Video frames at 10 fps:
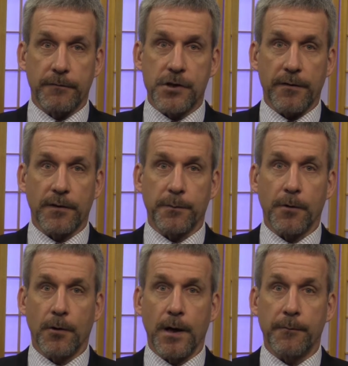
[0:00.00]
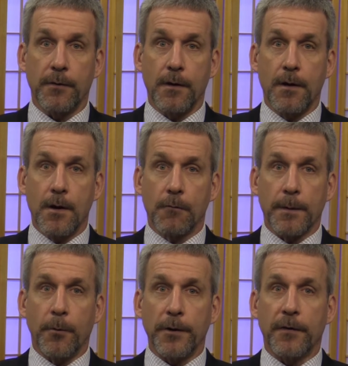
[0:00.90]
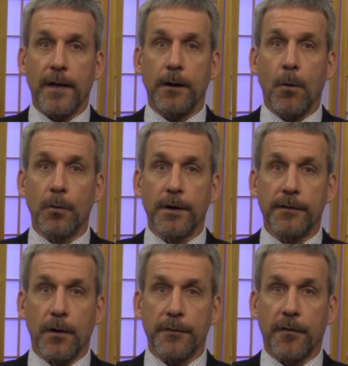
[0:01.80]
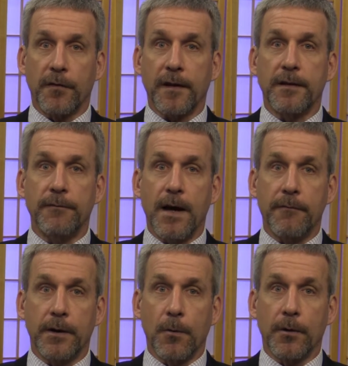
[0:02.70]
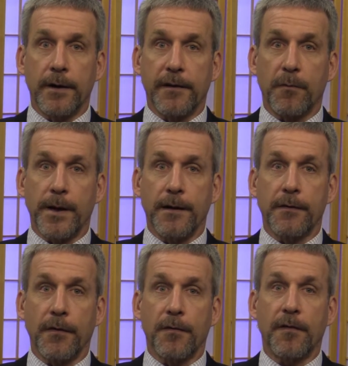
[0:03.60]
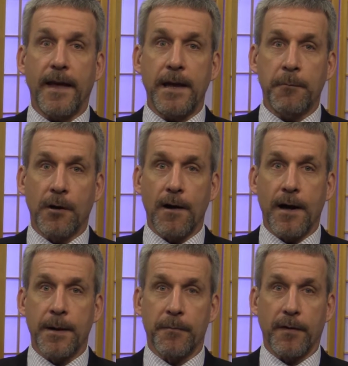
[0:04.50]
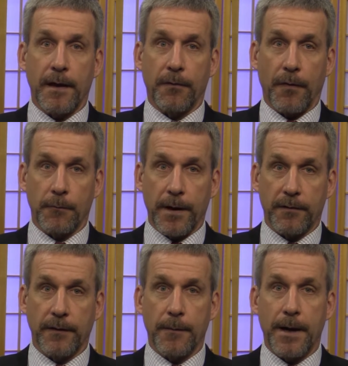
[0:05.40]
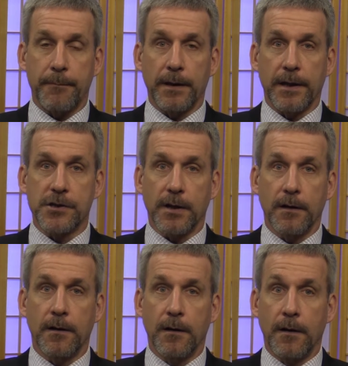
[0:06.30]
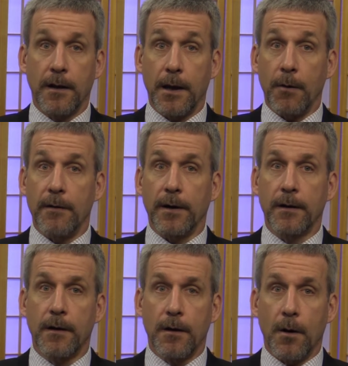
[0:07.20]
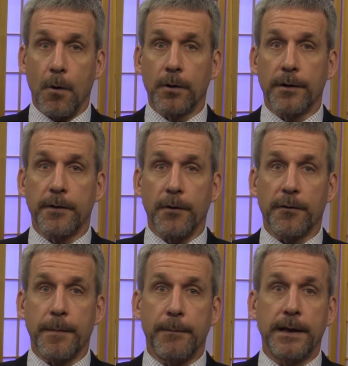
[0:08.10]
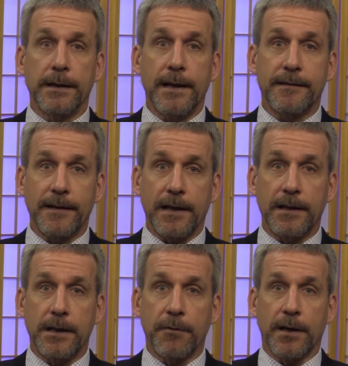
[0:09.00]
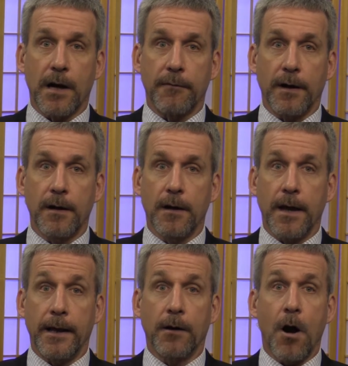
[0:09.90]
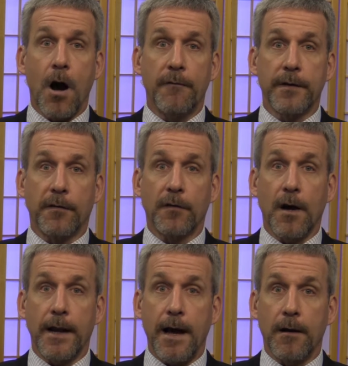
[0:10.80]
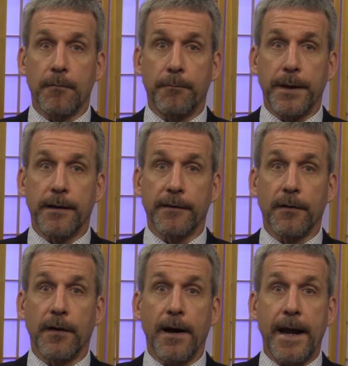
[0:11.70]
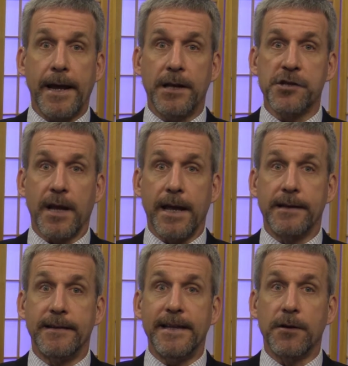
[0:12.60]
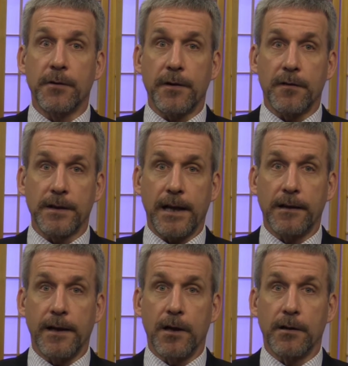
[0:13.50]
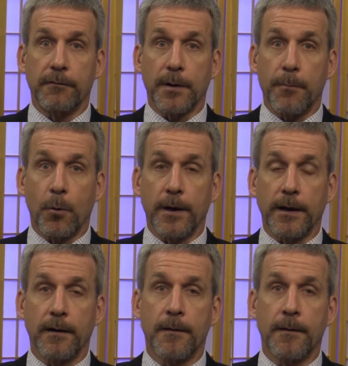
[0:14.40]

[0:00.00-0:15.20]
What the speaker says: of Justice Programs, reports that older adults 65 and older experience the same crimes as the rest of the population. However, older adults may be less likely to recover and are often sought out because of their age and decreased likelihood of reporting.